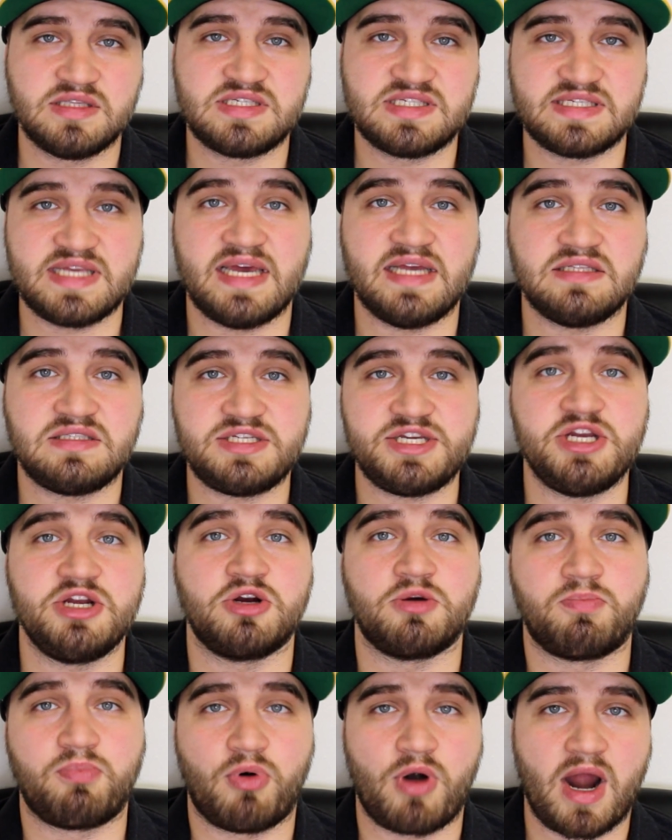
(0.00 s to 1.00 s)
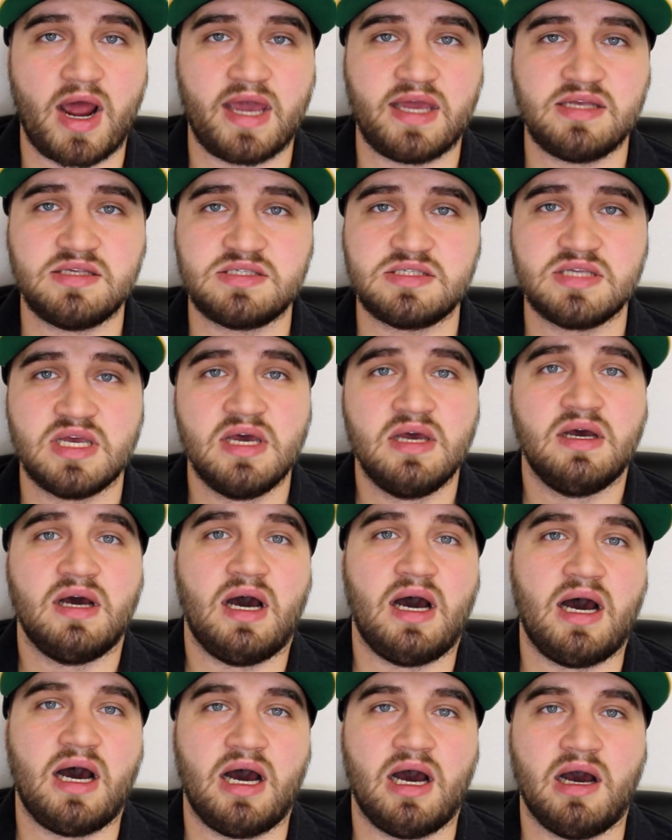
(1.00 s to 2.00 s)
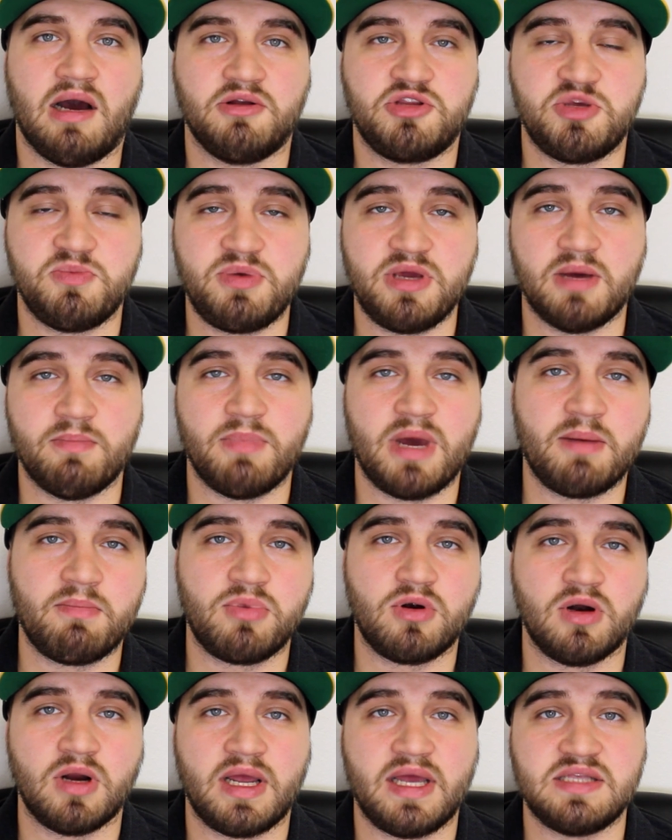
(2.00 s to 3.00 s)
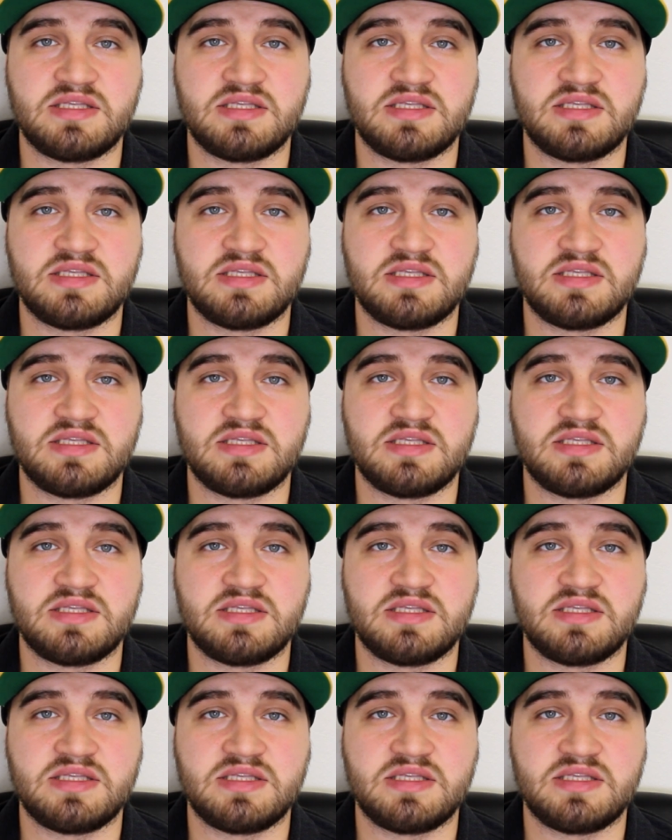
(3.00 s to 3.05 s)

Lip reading: set tier price to be a member,